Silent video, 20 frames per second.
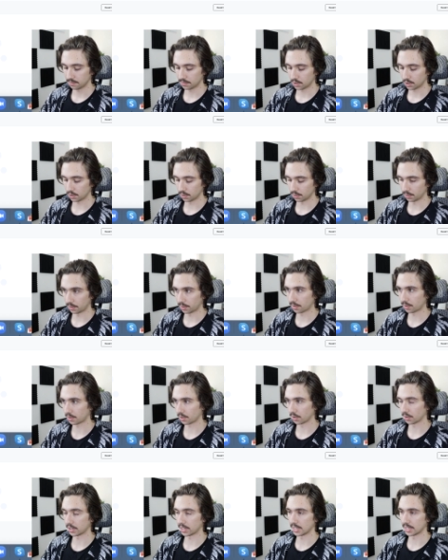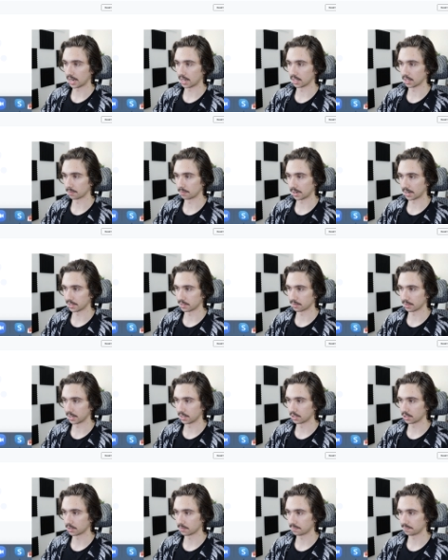to thirty dollar price
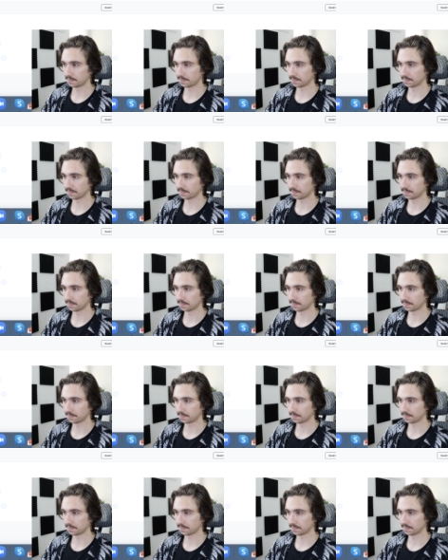range.